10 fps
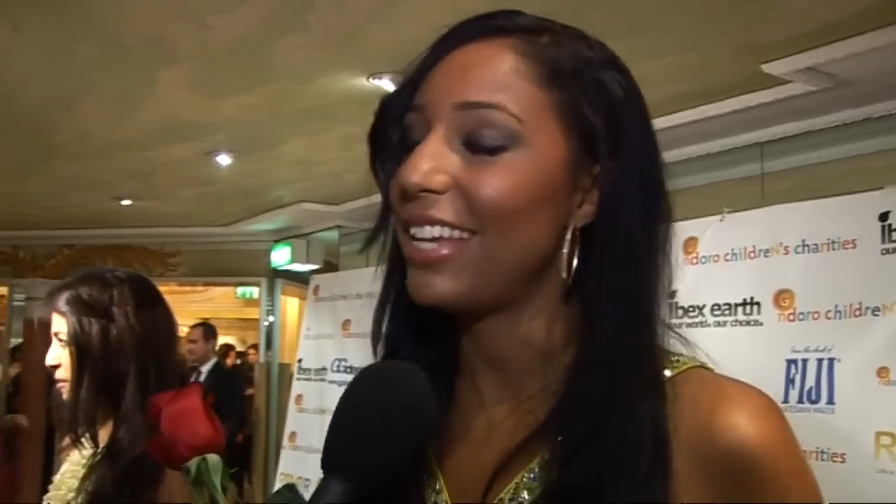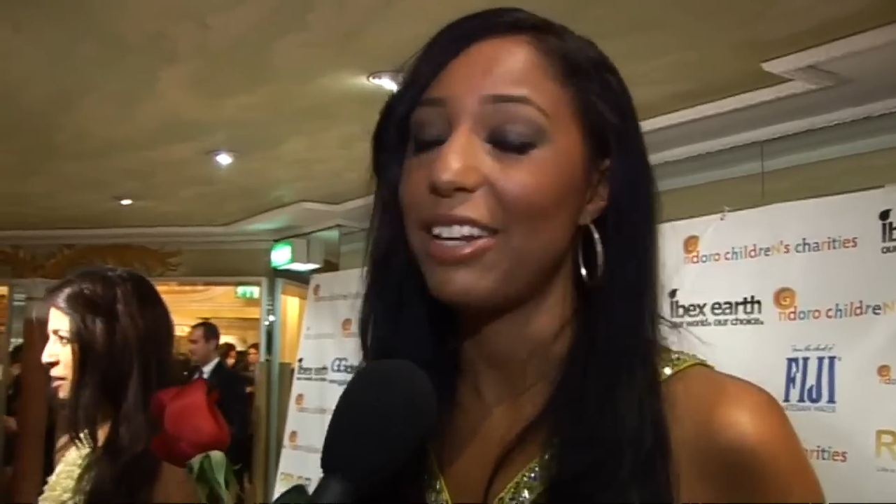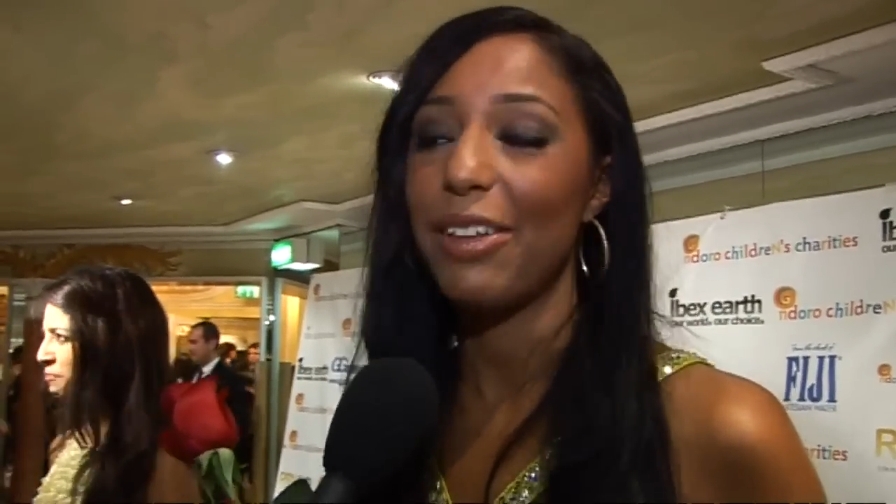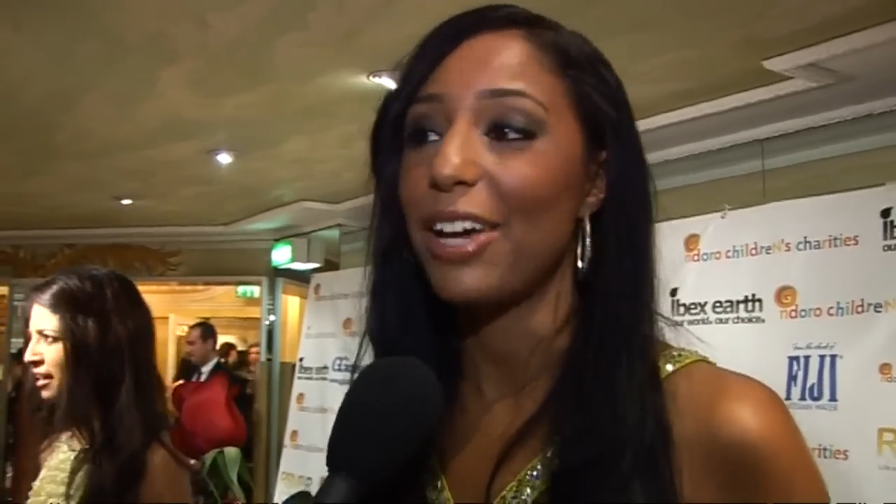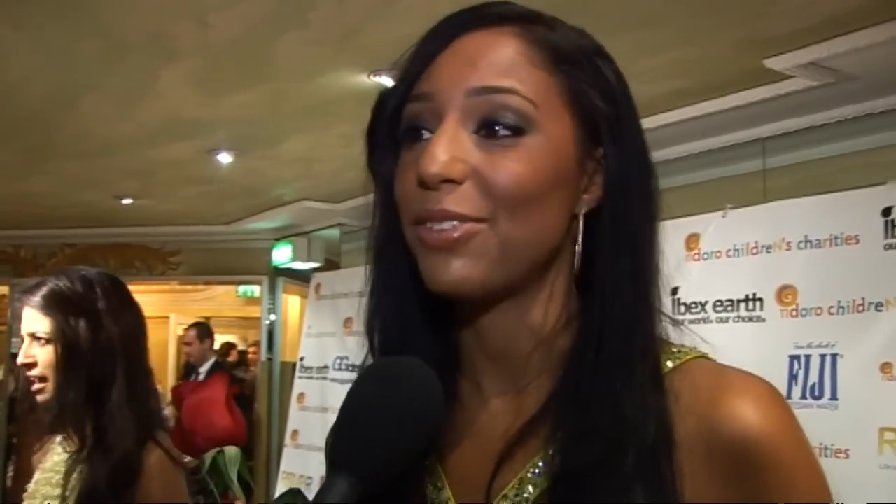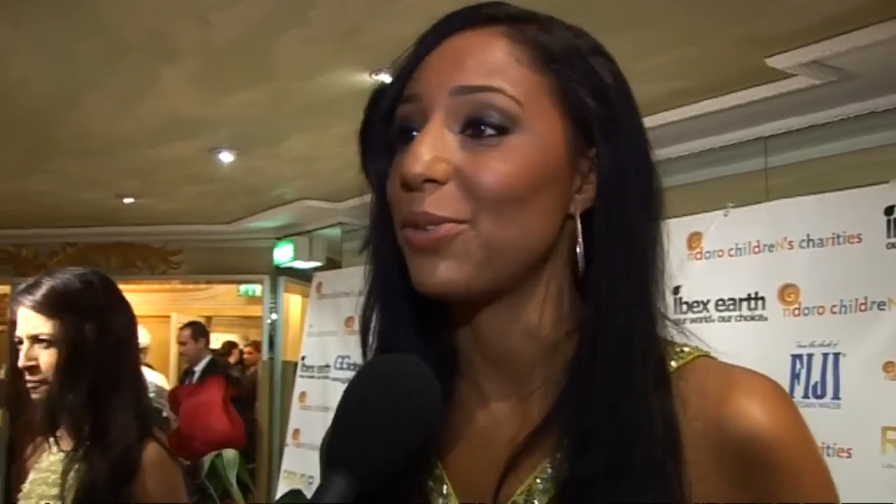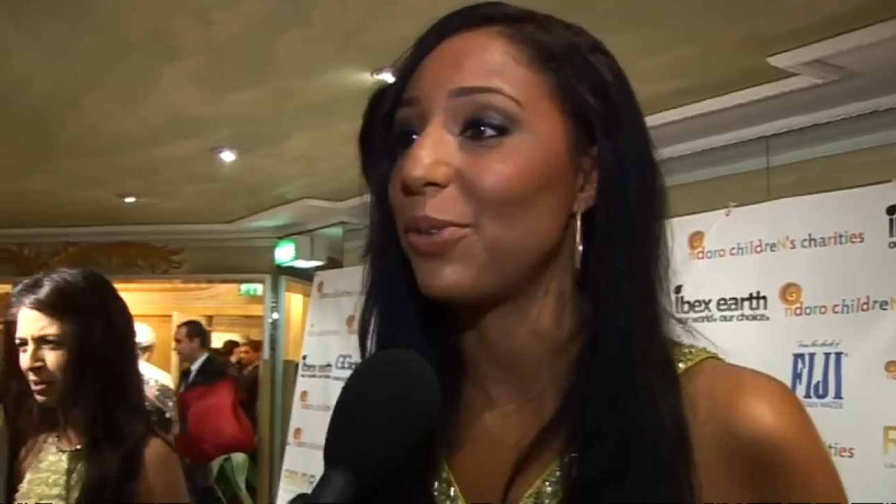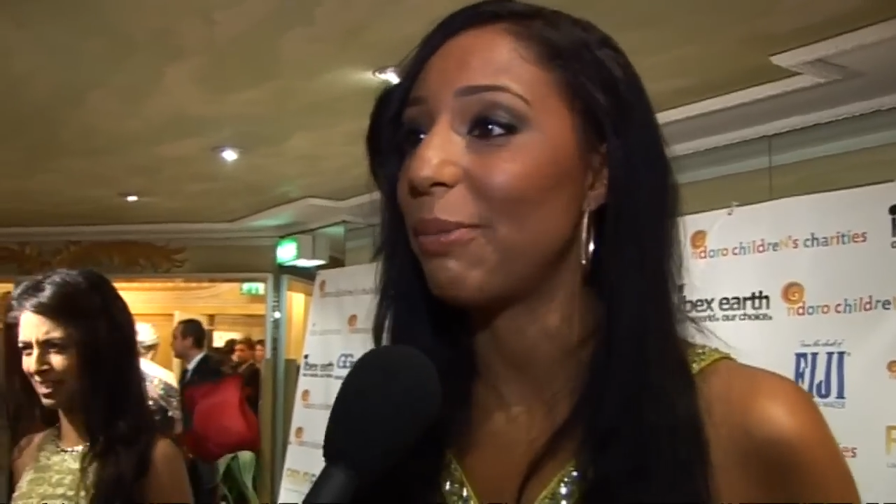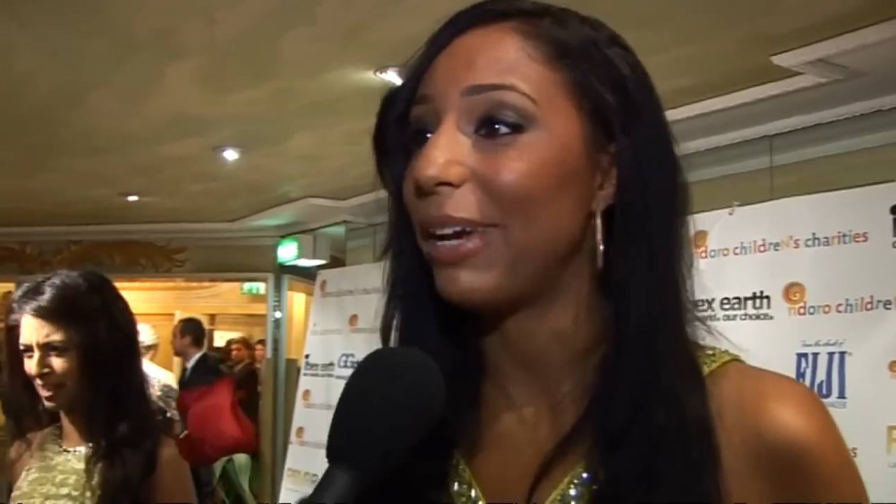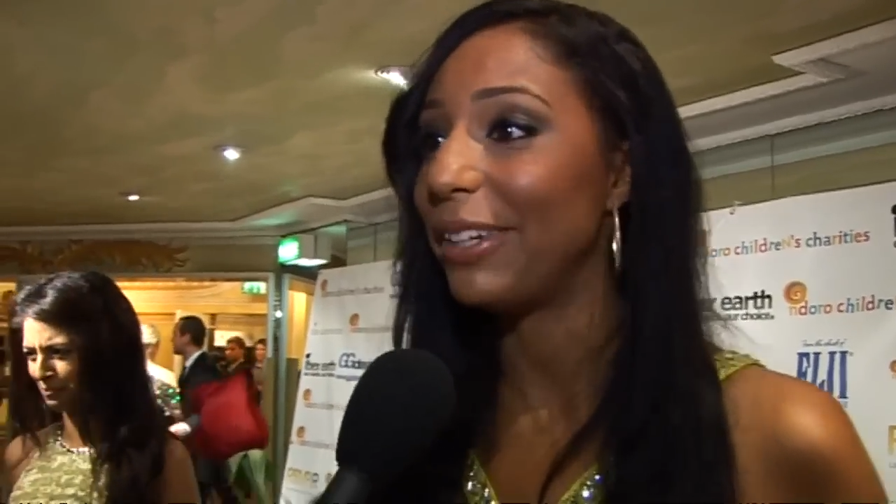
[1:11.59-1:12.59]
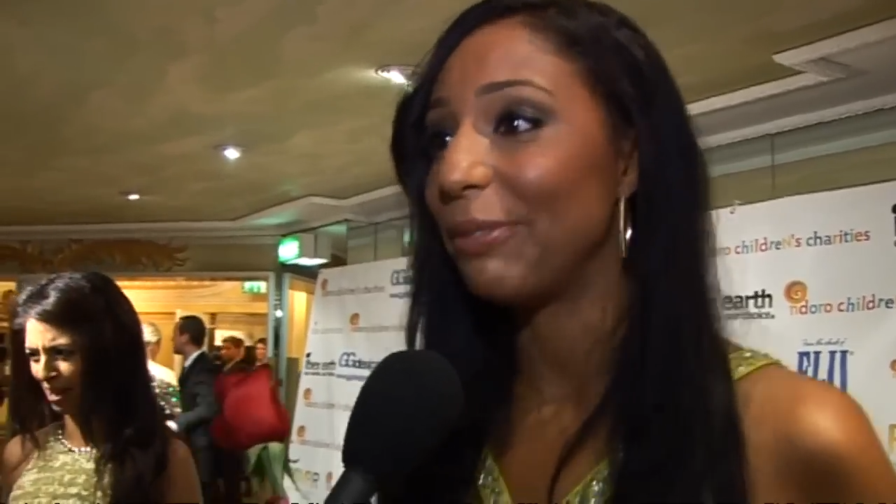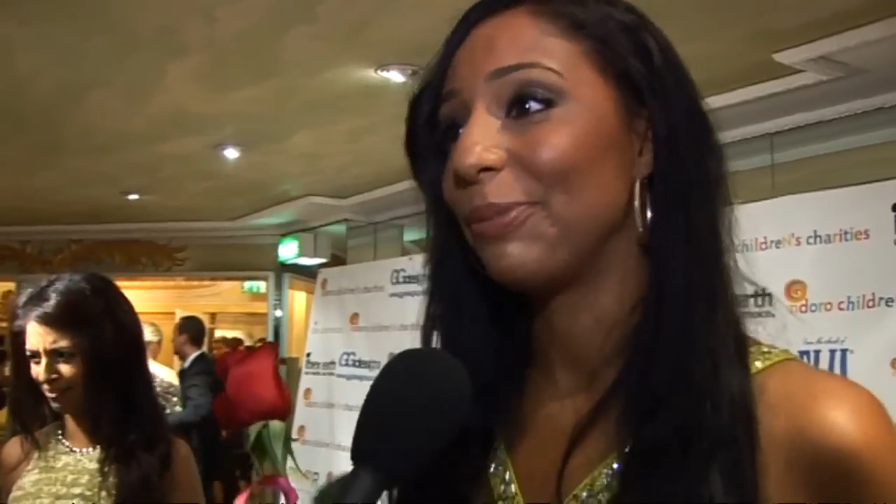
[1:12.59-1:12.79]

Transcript: the end of that story, mate.